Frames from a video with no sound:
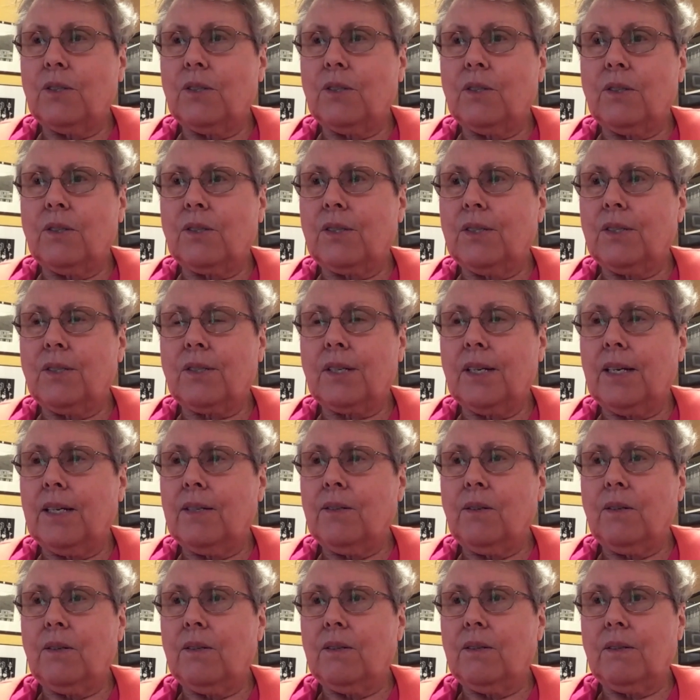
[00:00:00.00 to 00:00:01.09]
she
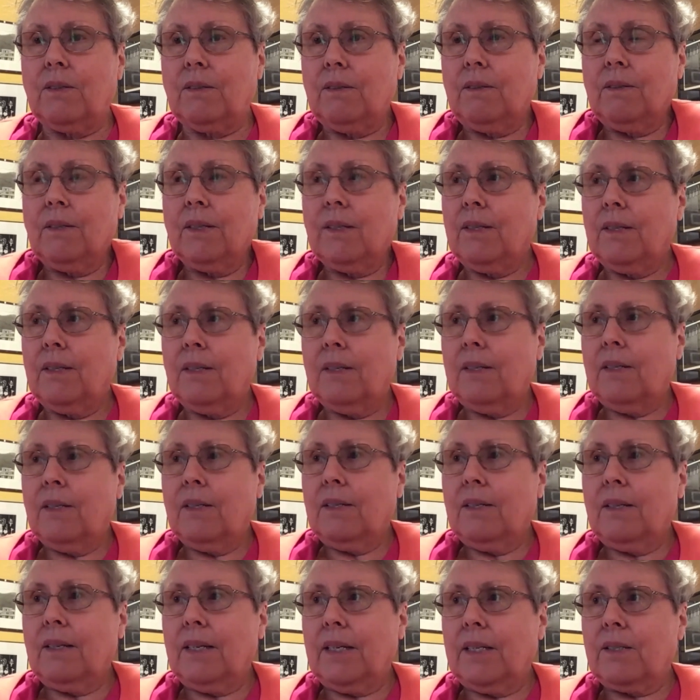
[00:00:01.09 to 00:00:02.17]
said
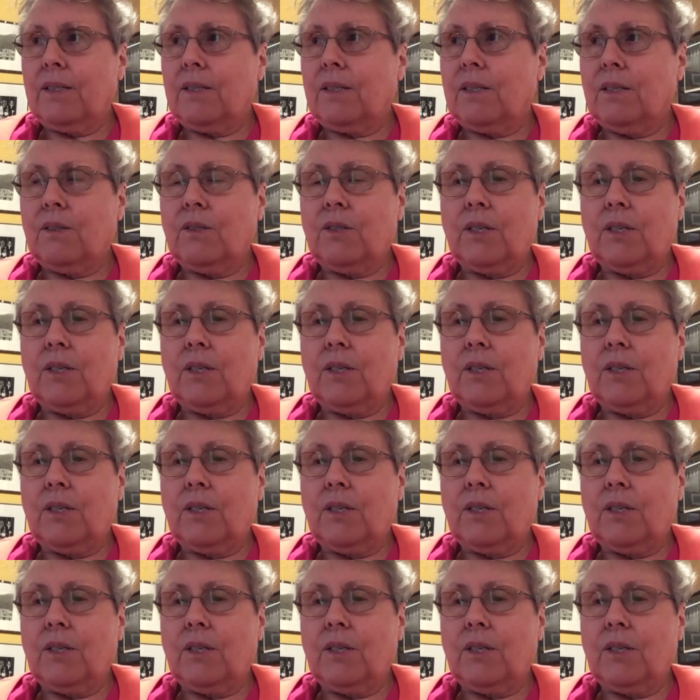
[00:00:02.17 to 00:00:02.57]
that